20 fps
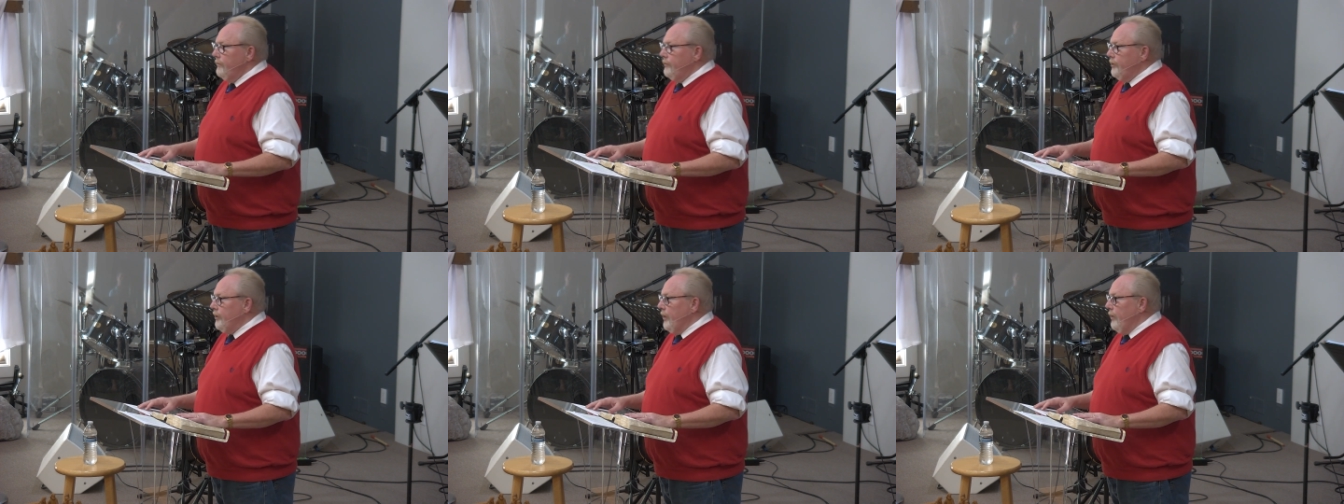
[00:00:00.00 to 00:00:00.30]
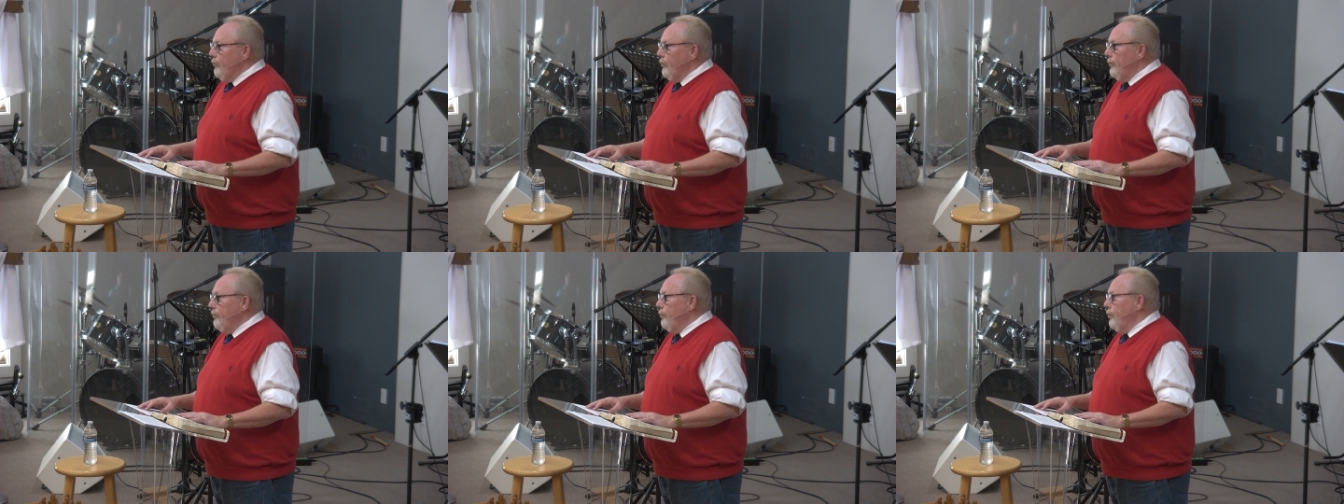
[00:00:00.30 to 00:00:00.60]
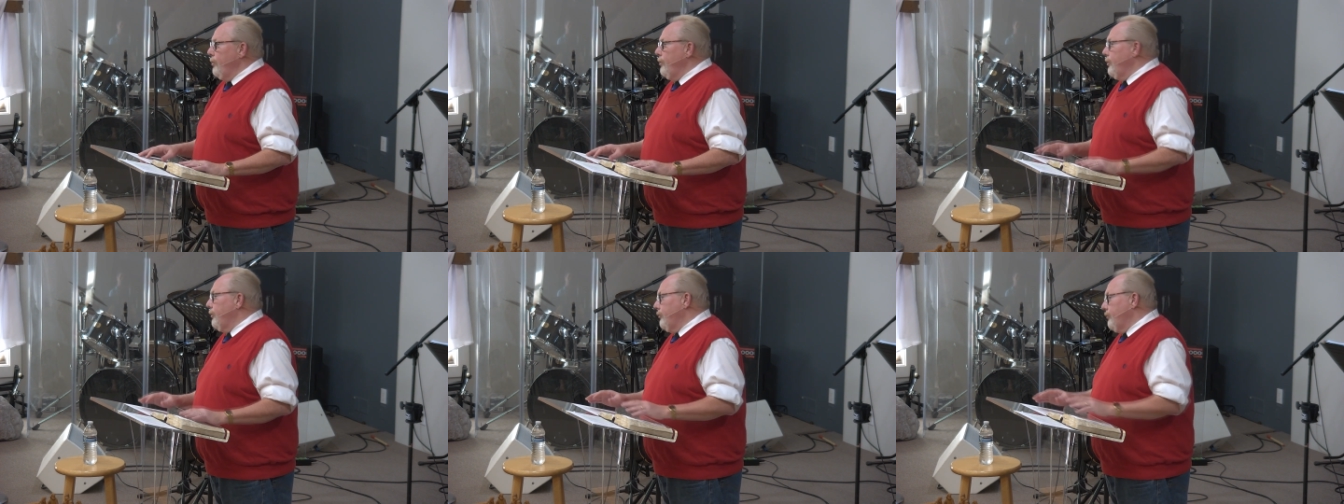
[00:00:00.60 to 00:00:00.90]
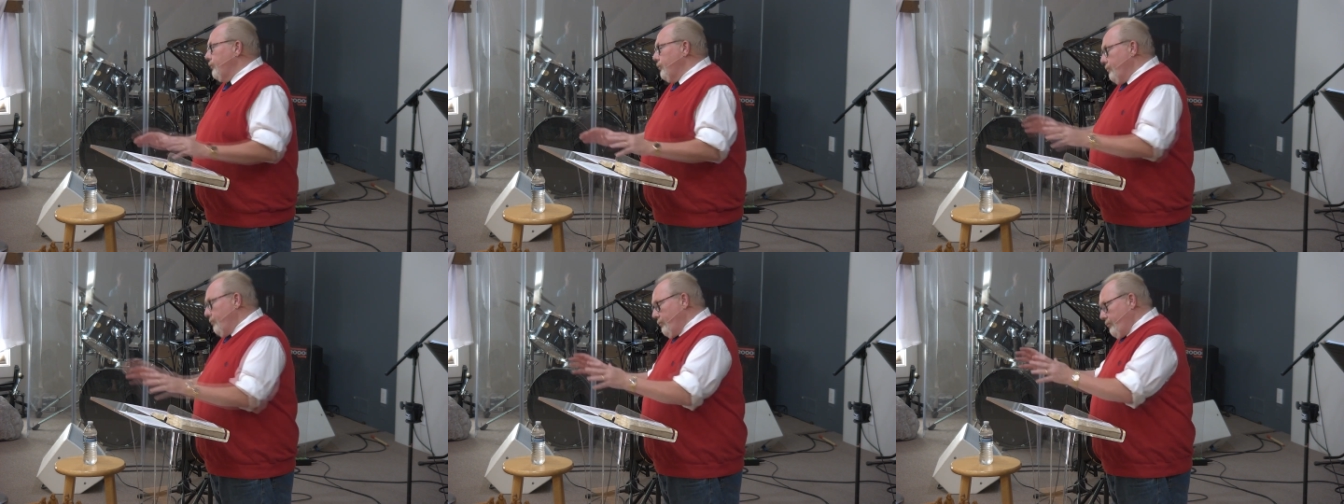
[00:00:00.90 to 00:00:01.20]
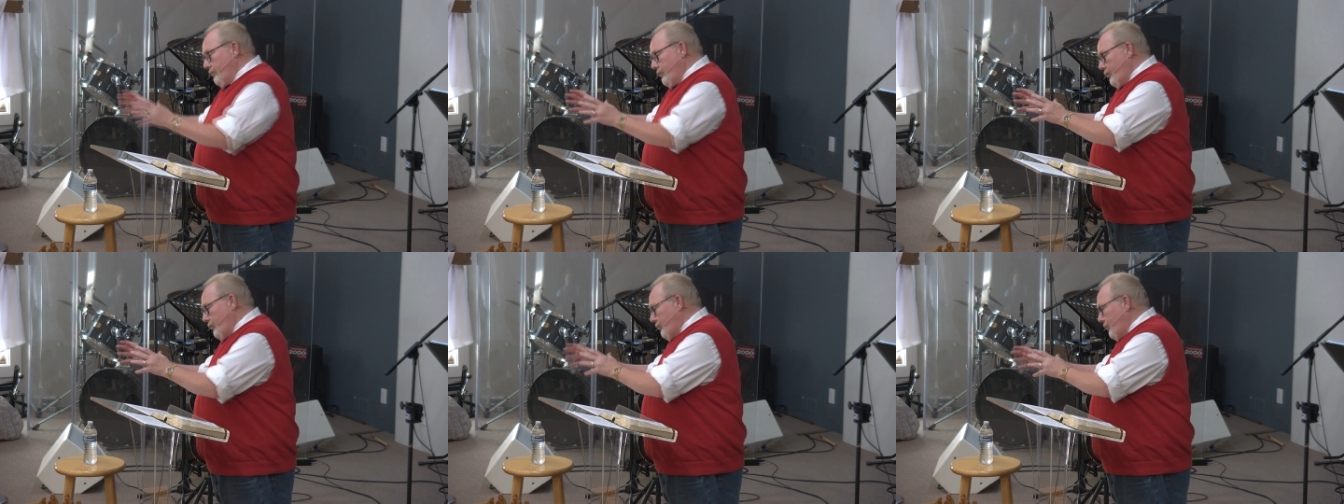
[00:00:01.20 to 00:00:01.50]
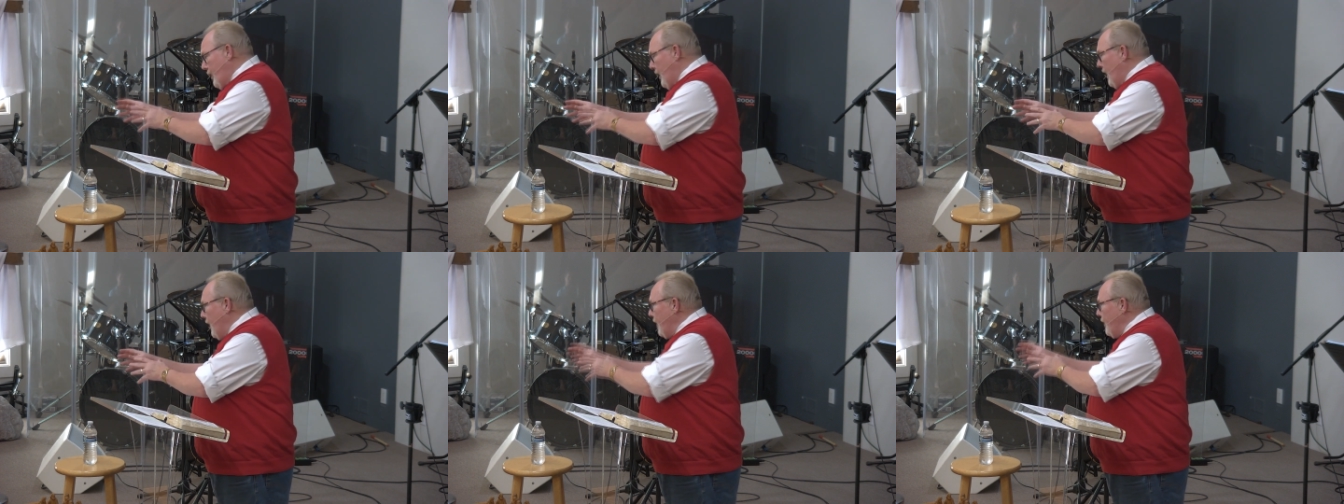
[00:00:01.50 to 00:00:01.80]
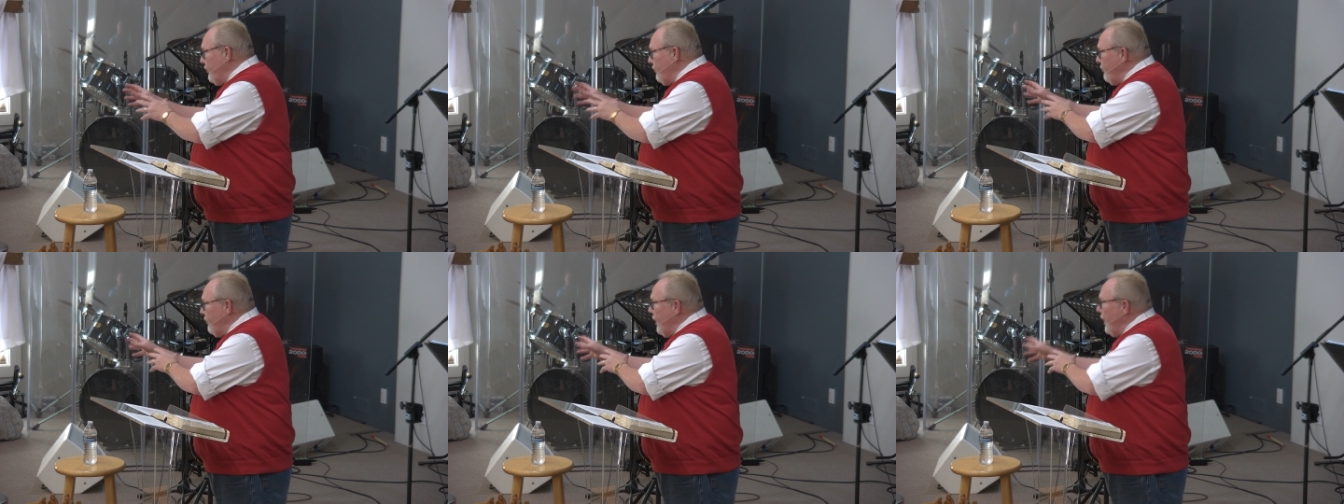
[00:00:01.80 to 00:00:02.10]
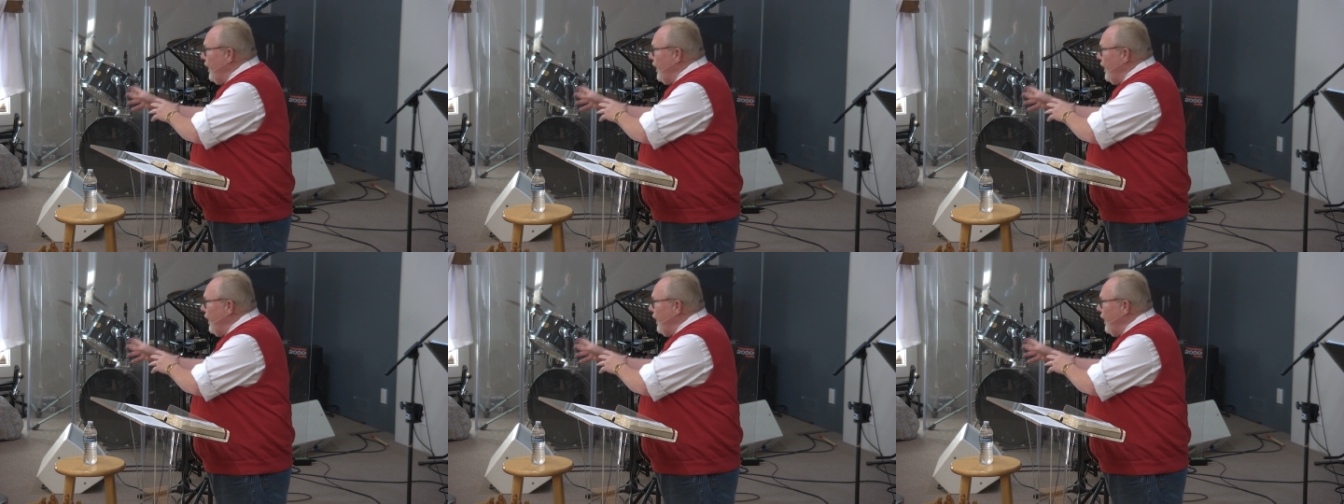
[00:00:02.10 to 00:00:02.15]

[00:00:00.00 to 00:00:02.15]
Same with Buddhist. You die, you